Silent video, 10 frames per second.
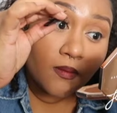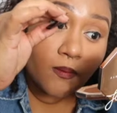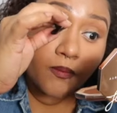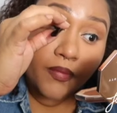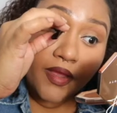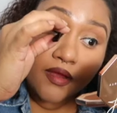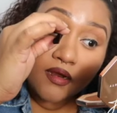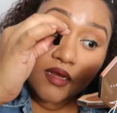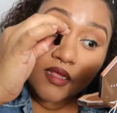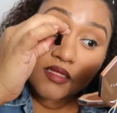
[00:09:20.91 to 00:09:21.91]

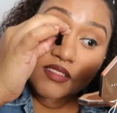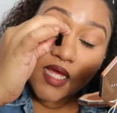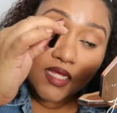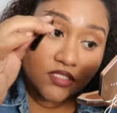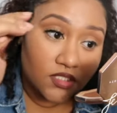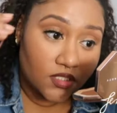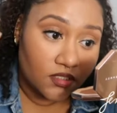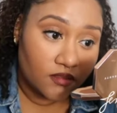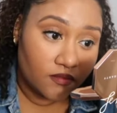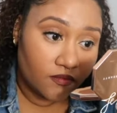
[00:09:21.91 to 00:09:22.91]
barely
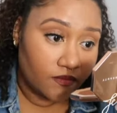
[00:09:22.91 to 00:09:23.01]
attaching